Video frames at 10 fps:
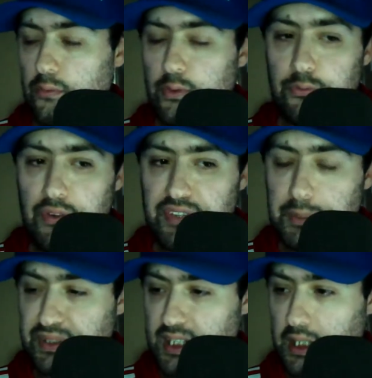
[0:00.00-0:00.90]
for
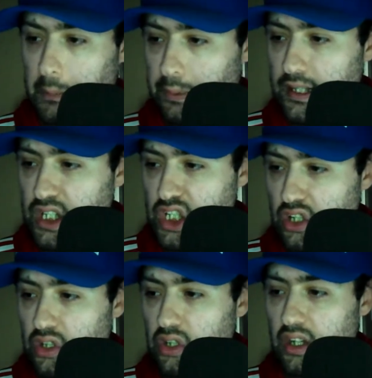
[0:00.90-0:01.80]
50%
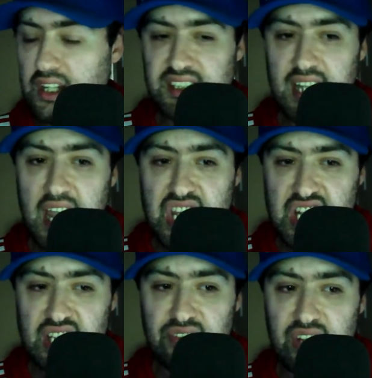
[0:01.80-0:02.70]
completion is the
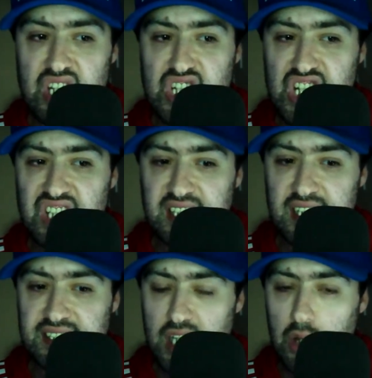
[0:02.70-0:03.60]
HSV
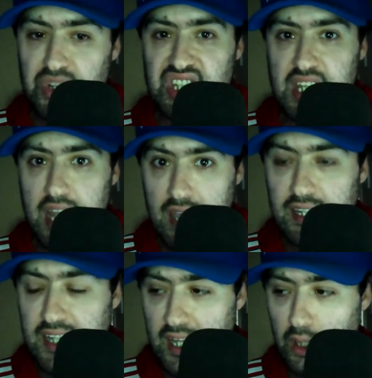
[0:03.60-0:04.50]
GTSR, which is the hella
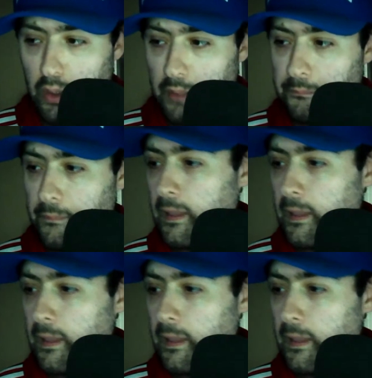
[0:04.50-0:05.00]
yellow one.